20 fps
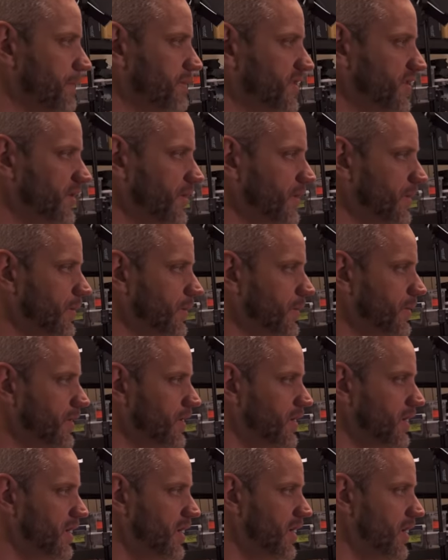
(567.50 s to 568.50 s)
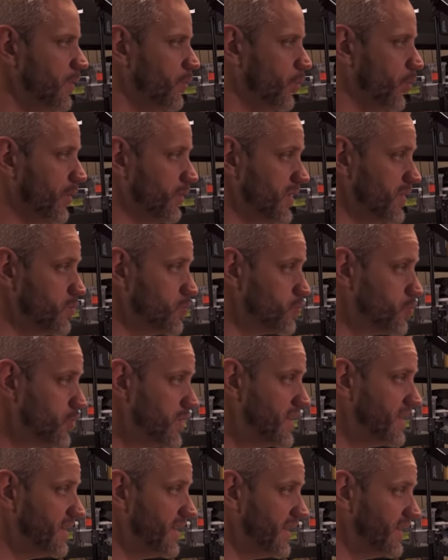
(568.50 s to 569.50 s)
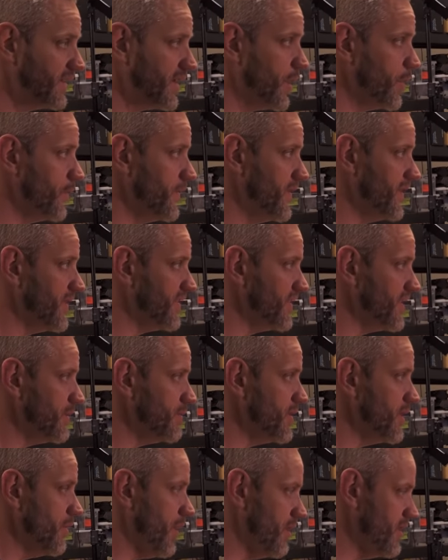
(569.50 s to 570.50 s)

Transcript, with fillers: up to when we really load this CPU.